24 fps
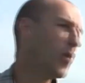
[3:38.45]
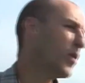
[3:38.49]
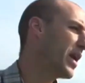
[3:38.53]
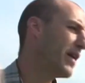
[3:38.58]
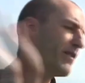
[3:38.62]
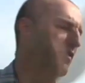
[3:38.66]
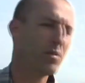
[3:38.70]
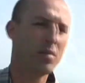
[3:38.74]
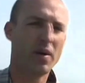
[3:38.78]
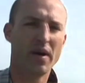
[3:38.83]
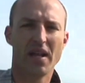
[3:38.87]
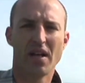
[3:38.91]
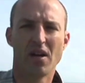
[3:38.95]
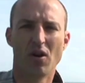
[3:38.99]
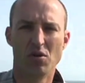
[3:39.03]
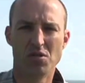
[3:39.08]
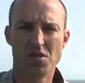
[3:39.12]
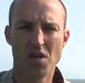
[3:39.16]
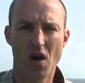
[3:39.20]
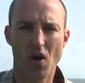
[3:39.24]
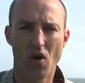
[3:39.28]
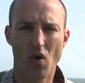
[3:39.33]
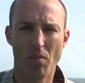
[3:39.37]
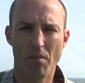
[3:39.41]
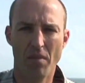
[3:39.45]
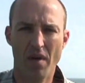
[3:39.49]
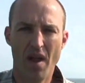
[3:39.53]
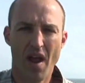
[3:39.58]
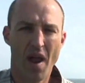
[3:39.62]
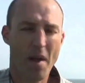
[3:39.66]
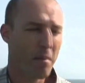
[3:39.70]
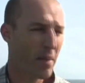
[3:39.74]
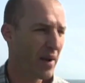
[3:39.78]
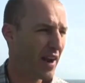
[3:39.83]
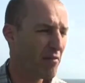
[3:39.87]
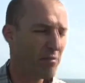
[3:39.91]
when everybody goes home.
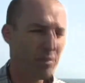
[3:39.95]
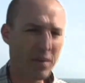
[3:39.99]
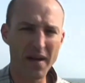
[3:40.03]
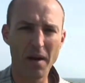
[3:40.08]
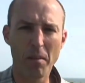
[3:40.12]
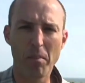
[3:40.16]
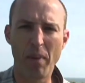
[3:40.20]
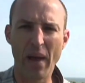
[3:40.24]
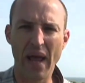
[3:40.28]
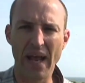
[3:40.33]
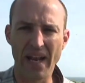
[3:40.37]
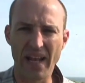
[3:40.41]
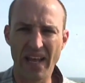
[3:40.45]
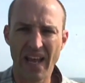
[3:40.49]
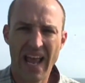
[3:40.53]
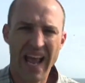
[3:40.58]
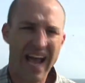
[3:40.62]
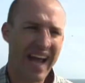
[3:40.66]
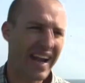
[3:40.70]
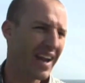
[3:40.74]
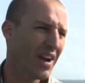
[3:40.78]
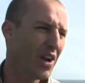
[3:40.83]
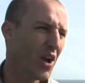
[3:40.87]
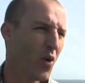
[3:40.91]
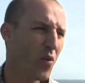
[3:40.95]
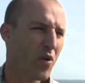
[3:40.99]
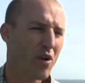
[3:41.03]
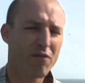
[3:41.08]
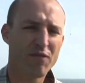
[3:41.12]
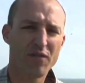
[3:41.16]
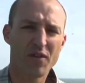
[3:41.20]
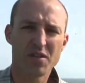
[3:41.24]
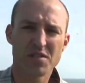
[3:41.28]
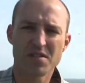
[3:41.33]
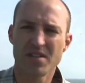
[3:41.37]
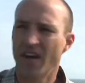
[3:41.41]
But I've been a Benny, and I know what it
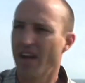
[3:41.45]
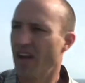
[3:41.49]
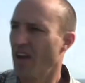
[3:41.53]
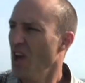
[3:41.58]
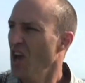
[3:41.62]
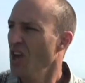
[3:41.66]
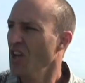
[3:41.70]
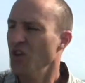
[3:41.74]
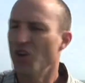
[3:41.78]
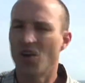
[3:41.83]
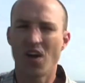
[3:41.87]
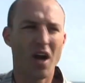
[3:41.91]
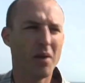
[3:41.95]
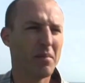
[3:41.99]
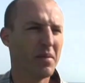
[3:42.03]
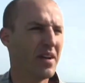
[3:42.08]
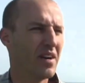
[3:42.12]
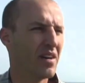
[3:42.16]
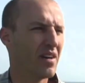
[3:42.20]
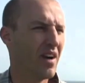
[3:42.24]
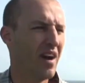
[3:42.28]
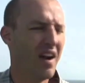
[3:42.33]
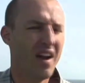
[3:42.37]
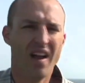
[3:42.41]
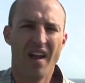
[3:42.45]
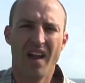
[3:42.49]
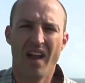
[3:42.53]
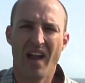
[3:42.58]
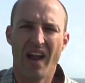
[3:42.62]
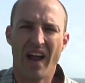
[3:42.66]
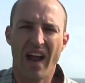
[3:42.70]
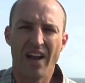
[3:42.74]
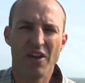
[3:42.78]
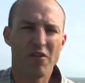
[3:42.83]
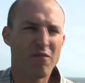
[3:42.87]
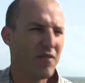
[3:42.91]
feels like. You come here,
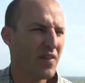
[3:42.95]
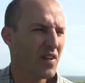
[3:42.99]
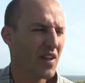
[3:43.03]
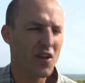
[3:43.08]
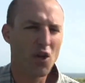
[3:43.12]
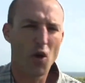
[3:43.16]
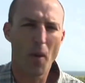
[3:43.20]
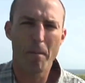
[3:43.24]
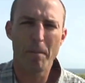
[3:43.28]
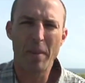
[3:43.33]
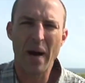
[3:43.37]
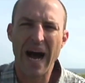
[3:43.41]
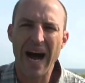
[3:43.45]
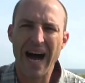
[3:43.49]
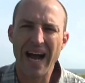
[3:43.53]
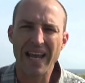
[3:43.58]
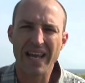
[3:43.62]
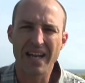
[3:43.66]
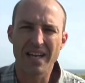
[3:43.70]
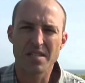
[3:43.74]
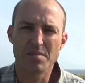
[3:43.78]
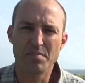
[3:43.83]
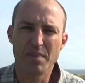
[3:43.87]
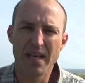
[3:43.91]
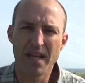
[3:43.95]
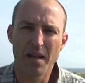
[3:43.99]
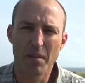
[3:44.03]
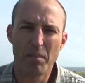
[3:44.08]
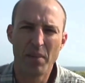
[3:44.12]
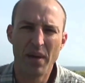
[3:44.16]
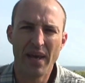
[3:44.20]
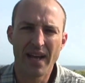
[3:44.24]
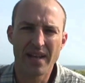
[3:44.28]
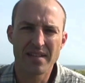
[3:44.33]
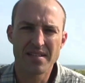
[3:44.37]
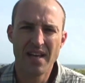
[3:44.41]
and you feel like your pocket is being
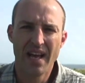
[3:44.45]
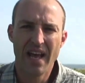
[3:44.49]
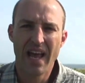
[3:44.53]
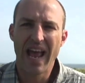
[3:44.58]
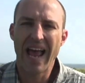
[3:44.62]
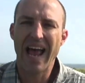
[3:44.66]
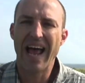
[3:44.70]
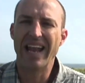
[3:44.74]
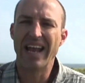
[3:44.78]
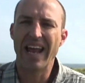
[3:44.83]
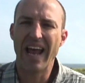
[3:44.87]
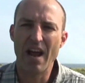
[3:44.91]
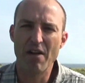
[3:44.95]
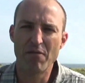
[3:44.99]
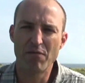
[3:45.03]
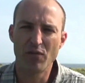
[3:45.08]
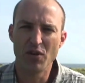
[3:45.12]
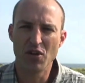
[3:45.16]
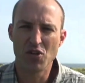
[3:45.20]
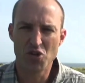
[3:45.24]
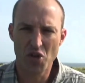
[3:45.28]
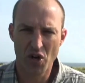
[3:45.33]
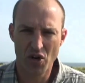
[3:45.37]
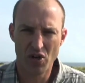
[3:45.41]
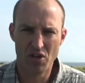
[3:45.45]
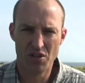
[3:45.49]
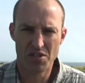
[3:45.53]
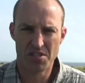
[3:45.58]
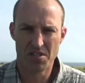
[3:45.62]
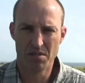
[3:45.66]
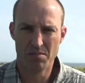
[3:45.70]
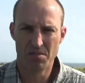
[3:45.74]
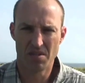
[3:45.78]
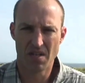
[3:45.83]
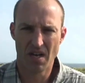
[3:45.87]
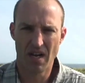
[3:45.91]
picked at every turn
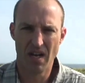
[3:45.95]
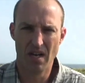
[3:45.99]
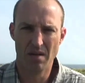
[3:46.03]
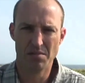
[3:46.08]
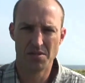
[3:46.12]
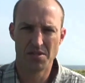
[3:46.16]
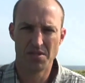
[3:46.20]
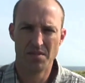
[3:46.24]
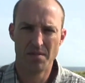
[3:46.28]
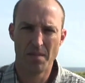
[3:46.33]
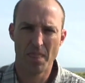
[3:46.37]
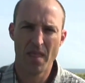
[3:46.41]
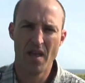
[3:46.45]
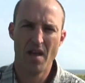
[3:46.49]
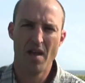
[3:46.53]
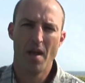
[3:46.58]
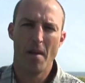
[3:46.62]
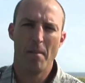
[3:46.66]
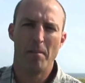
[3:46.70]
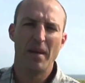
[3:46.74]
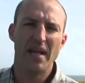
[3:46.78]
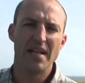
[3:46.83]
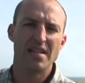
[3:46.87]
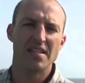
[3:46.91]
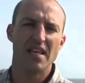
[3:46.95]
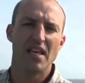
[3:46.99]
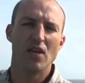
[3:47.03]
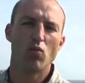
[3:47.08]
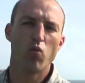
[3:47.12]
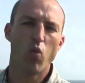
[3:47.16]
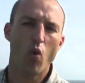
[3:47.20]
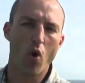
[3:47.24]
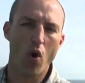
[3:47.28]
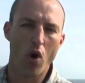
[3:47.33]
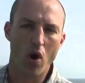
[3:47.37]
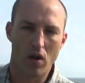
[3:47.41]
sometimes. B.T.
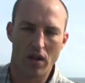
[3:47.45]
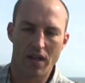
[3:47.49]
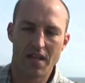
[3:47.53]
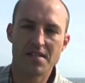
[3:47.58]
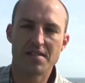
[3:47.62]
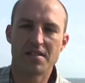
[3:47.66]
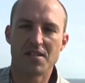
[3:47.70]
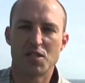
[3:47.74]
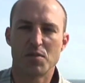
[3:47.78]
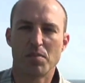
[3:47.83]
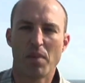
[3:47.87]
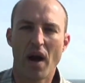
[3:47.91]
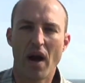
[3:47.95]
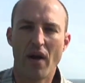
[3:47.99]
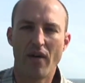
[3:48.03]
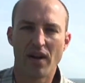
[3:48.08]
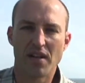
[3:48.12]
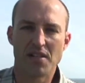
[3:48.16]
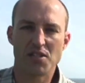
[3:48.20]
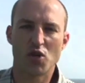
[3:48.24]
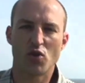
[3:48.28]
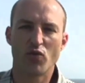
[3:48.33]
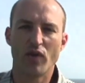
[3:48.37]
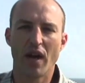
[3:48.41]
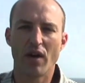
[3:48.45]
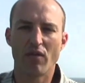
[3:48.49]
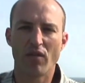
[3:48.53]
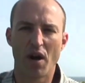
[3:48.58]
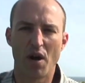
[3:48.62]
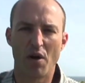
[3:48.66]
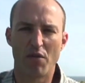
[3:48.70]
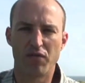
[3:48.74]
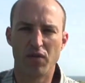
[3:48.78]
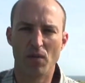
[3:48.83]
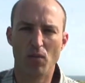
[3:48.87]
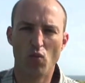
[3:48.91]
Wall, he's an aspiring
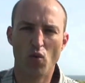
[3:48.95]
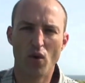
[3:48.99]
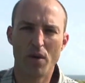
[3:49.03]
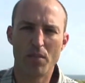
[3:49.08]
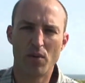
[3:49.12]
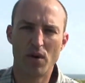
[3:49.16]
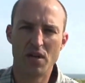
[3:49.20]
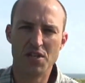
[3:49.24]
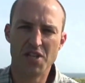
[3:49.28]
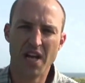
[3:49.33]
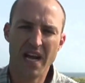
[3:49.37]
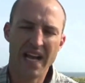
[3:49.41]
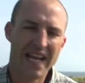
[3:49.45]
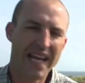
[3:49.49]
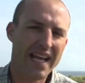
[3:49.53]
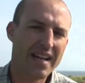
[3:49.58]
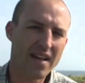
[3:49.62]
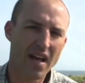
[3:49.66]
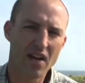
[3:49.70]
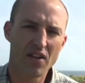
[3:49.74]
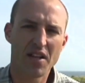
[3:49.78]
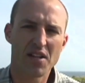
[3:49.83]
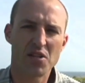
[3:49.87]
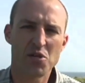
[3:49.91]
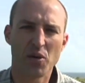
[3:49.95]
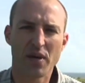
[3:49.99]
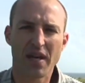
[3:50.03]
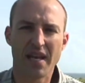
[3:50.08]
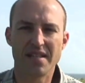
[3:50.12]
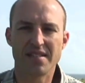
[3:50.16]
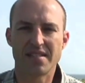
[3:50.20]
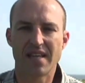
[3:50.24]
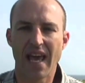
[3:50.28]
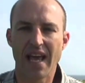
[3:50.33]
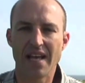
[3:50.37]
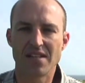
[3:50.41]
screenwriter from Woodbridge. He not only took
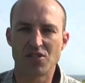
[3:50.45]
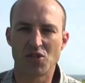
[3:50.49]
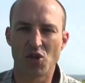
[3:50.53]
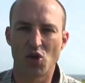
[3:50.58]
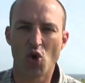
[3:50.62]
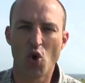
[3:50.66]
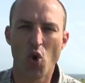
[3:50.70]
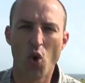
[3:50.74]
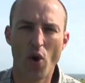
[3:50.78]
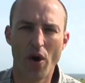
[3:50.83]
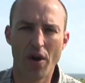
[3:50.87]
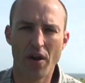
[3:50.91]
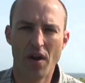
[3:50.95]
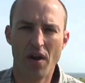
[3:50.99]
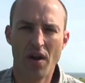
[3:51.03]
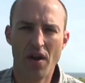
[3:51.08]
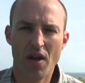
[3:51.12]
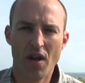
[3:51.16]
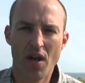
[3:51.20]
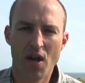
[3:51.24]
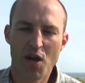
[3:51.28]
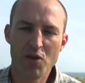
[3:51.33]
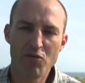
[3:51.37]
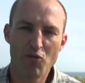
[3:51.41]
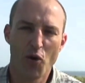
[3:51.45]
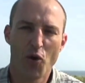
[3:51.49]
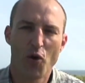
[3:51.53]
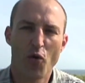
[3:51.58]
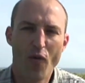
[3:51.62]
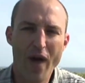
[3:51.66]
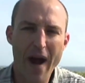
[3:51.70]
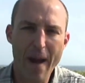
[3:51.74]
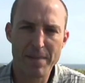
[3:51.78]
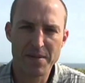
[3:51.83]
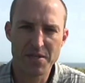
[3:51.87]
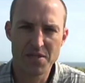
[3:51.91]
his case to court, he wrote a
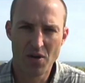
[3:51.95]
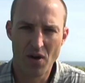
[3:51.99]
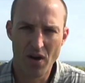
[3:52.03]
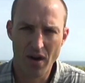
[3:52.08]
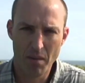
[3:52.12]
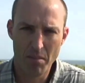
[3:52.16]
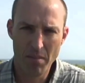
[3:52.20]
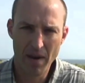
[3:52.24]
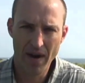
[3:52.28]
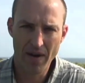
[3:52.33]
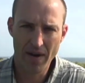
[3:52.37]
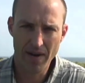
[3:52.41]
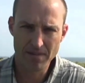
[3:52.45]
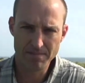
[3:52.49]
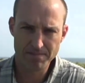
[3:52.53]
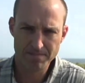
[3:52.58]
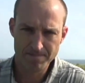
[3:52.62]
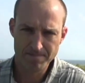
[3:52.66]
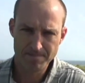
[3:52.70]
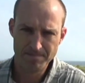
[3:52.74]
rap song about it.